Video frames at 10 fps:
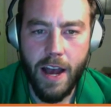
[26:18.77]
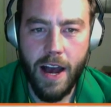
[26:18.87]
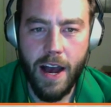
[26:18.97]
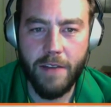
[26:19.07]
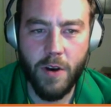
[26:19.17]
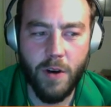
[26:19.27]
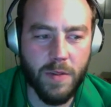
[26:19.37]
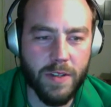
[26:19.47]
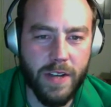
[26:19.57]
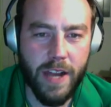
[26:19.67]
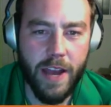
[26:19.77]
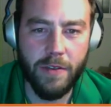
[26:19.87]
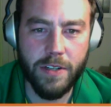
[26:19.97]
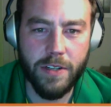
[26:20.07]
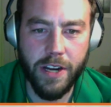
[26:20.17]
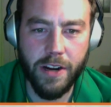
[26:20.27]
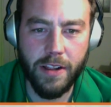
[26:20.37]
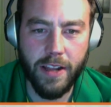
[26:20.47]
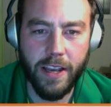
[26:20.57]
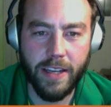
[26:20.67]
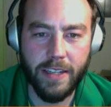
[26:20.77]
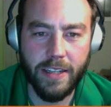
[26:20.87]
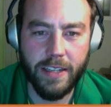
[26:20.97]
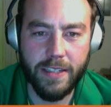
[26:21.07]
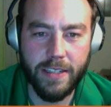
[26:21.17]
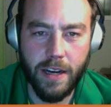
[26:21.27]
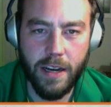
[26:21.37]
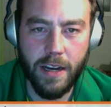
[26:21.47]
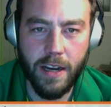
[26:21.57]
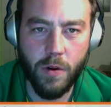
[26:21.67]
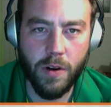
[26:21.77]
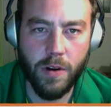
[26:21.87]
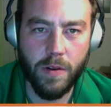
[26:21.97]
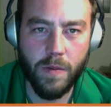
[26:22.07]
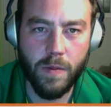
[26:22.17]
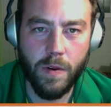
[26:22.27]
I've almost never shared links or